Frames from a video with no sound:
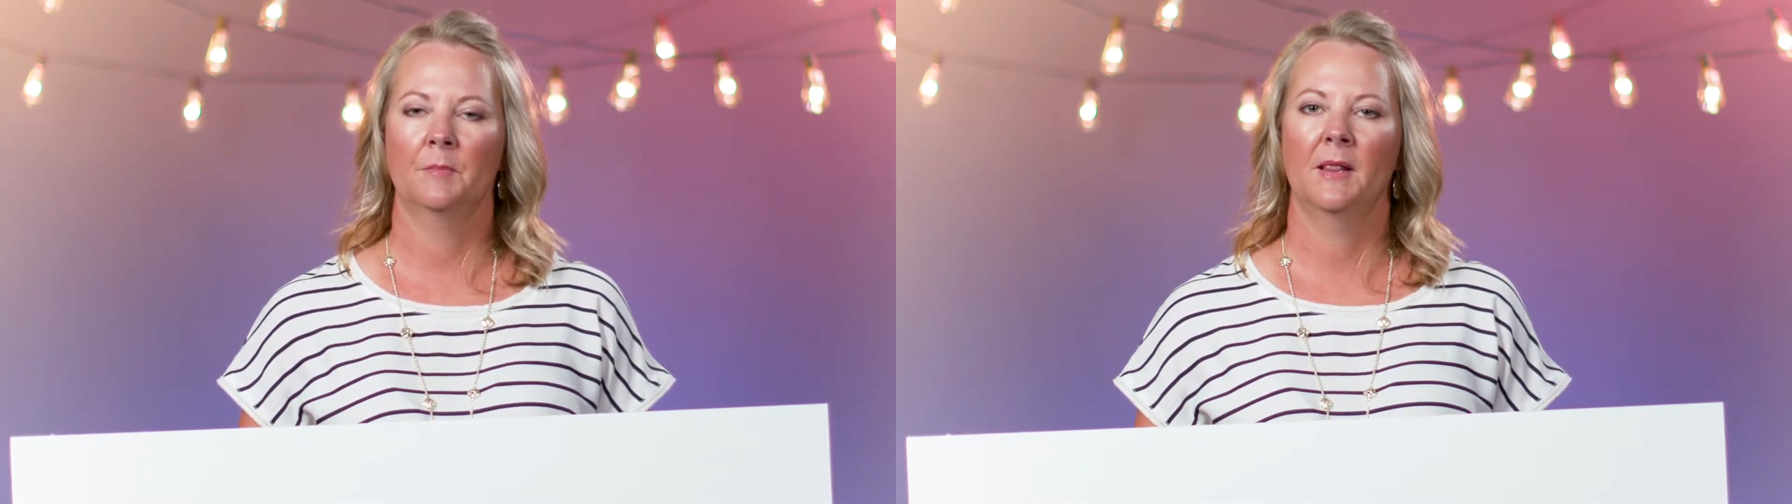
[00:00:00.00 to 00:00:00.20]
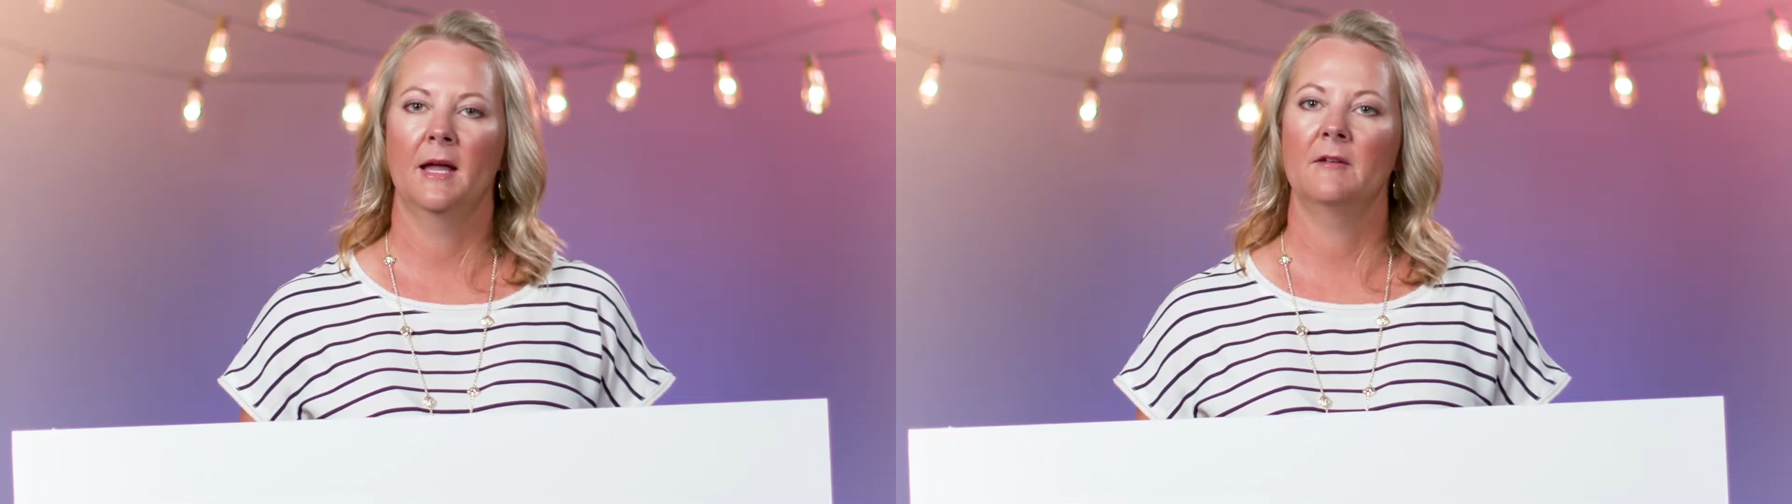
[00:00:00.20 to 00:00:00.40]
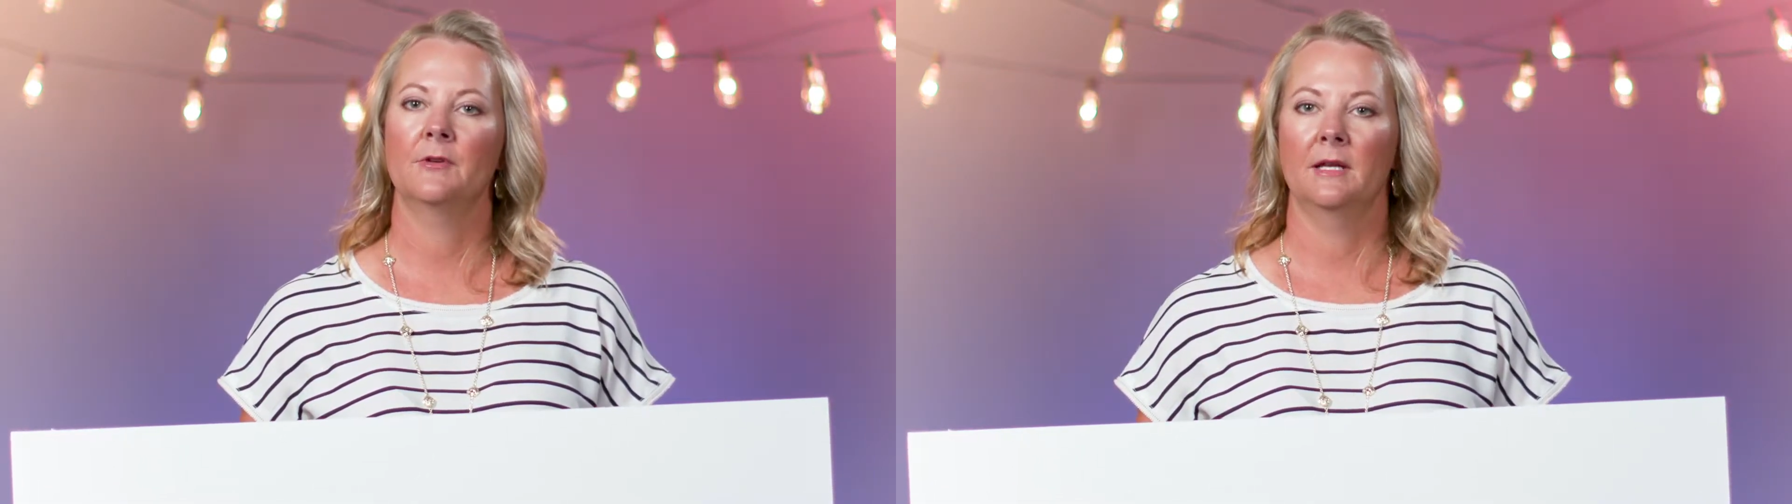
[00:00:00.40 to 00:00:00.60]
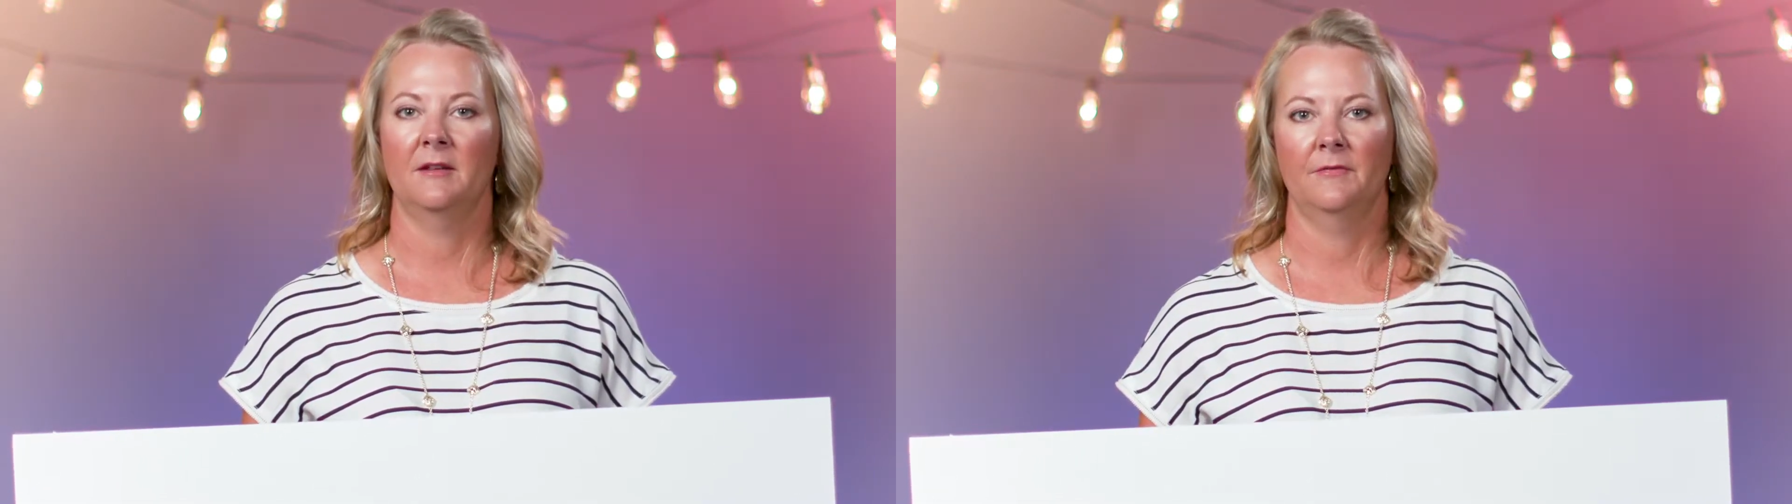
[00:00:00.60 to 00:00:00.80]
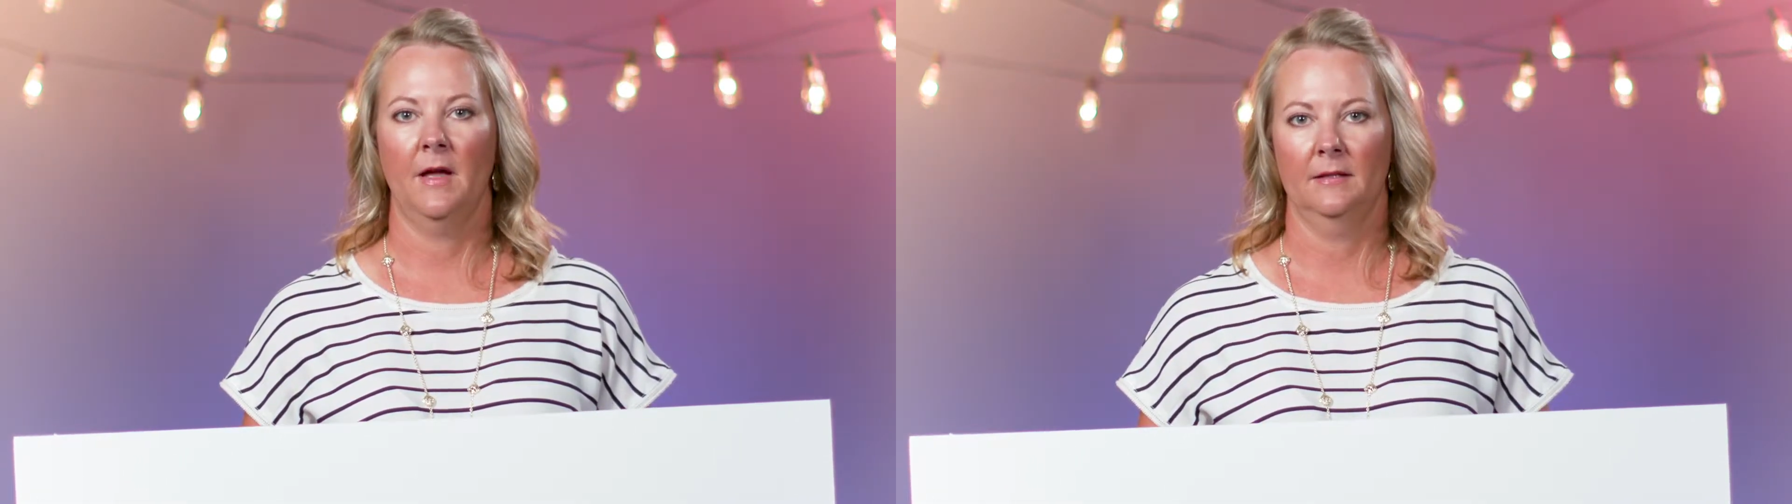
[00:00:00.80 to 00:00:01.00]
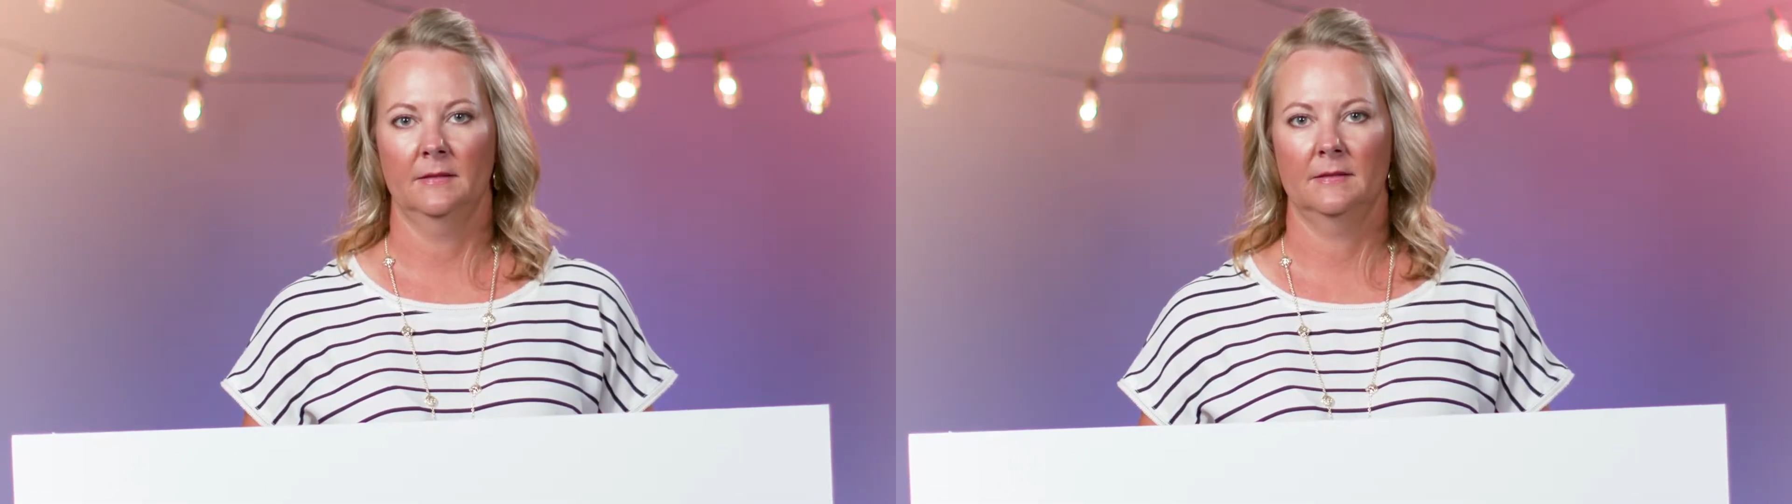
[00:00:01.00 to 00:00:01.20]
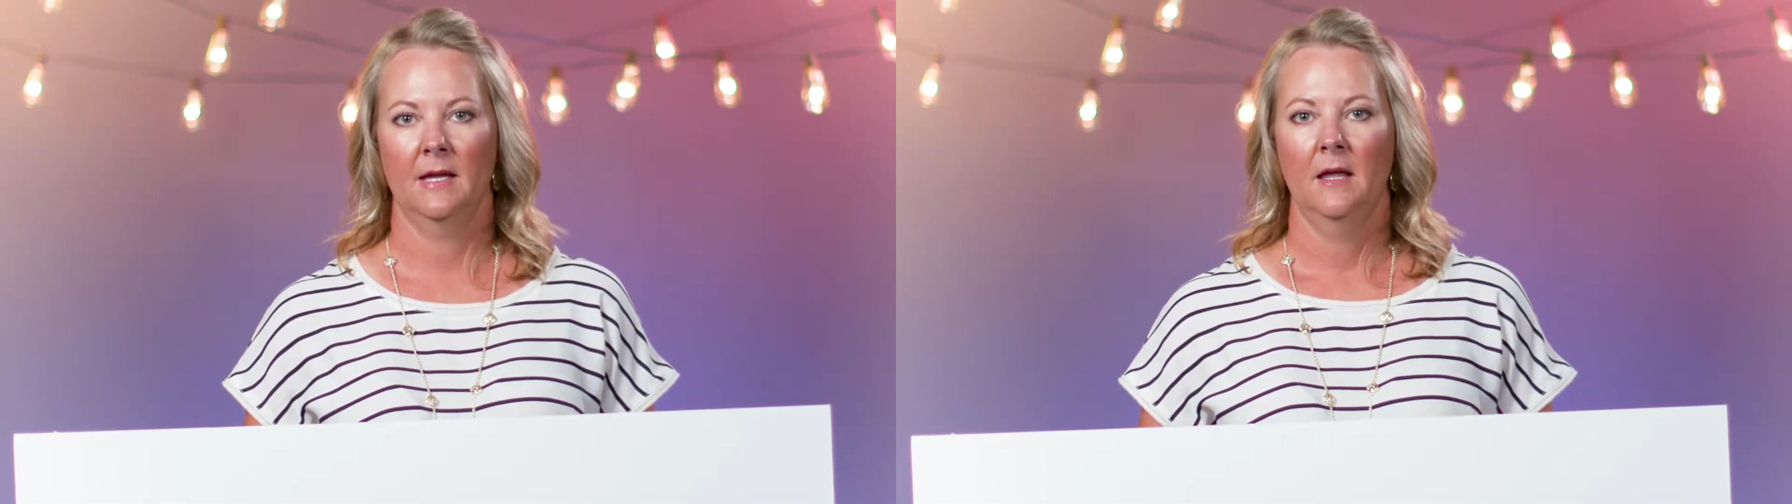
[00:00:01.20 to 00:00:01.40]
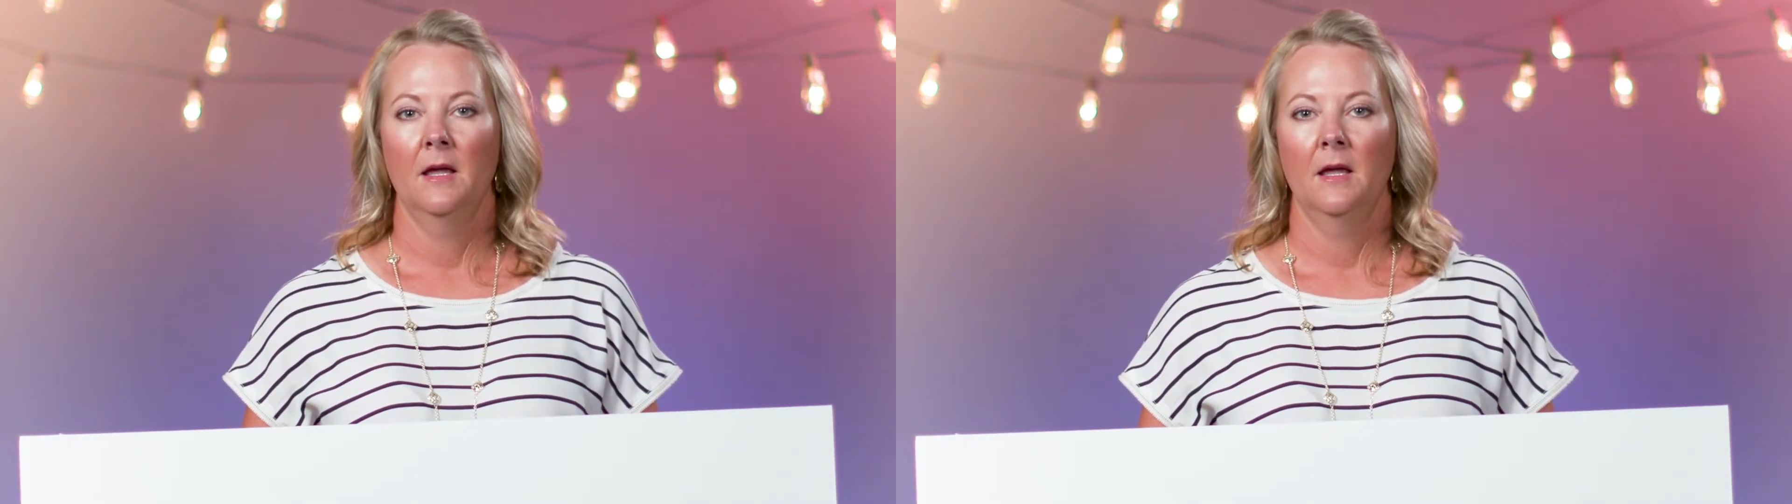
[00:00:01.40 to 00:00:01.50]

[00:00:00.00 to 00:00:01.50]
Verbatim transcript: applying for NEEF funds.